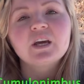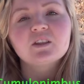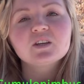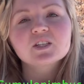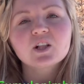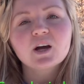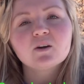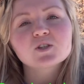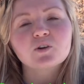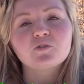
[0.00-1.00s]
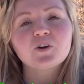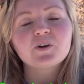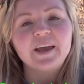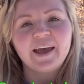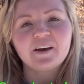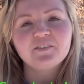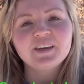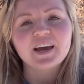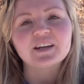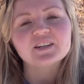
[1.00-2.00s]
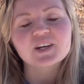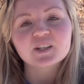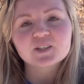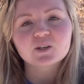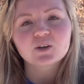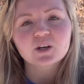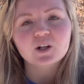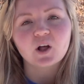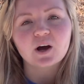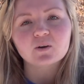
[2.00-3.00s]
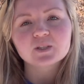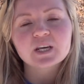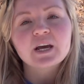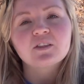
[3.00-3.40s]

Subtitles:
These clouds are very heavy and dense looking clouds